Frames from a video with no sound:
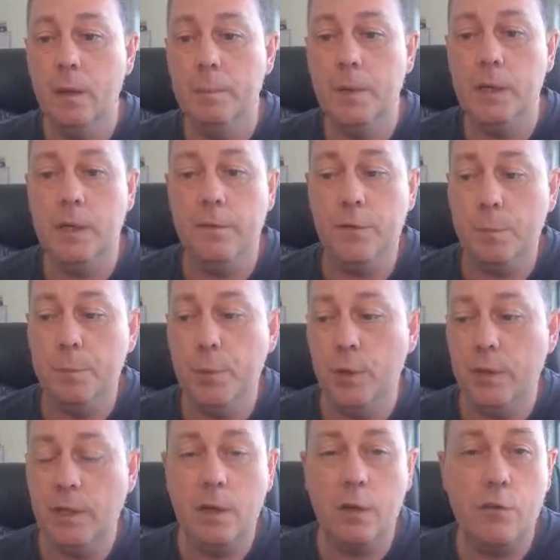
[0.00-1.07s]
But if you're
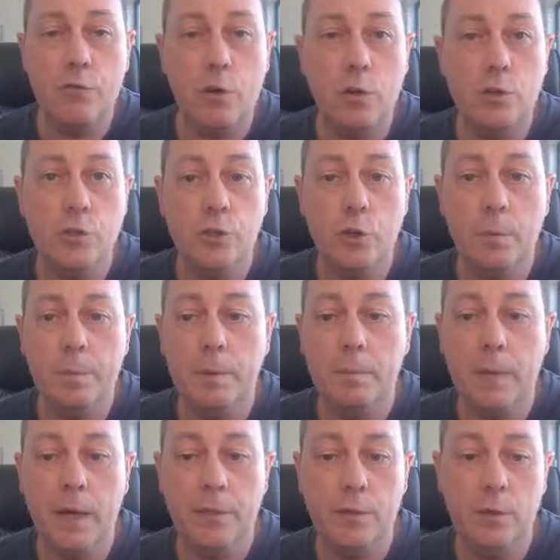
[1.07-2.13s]
putting in a cron job,
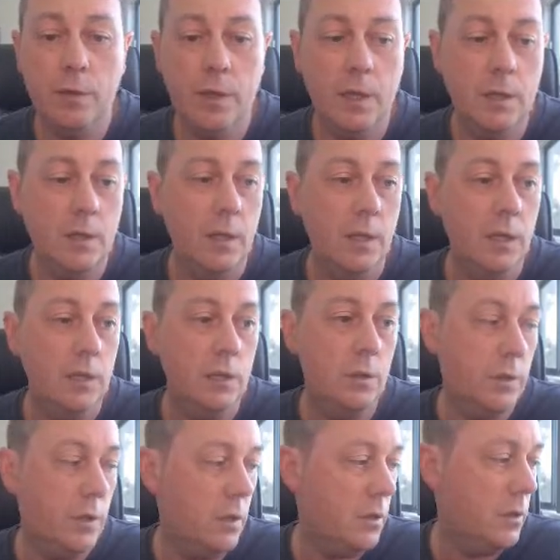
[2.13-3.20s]
Matthew, then
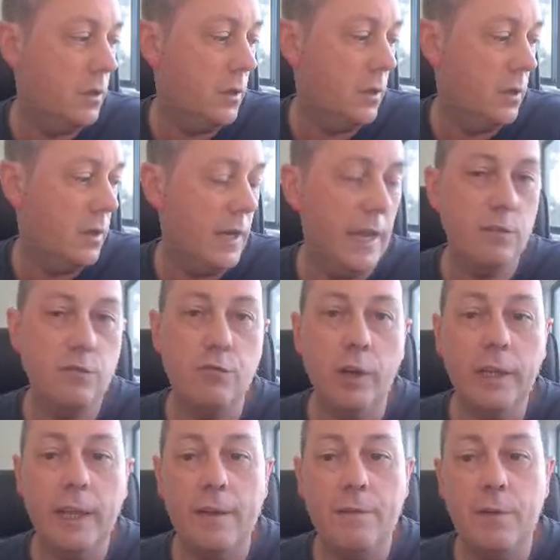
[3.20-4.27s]
it's
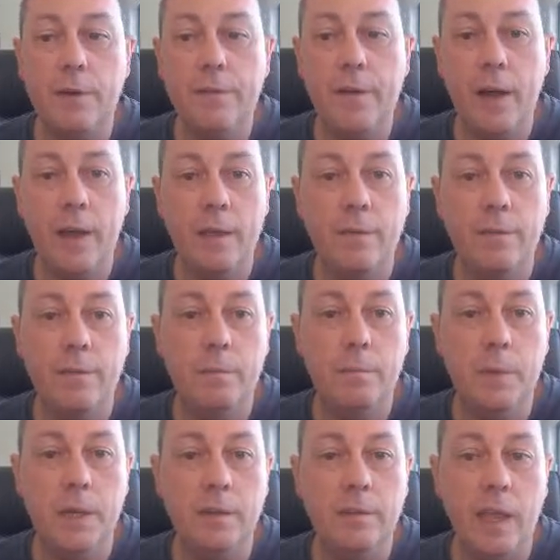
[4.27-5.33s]
running it every 5
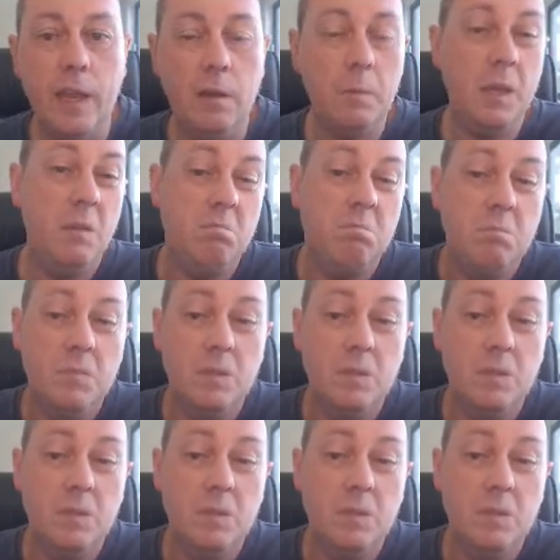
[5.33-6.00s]
minutes anyway.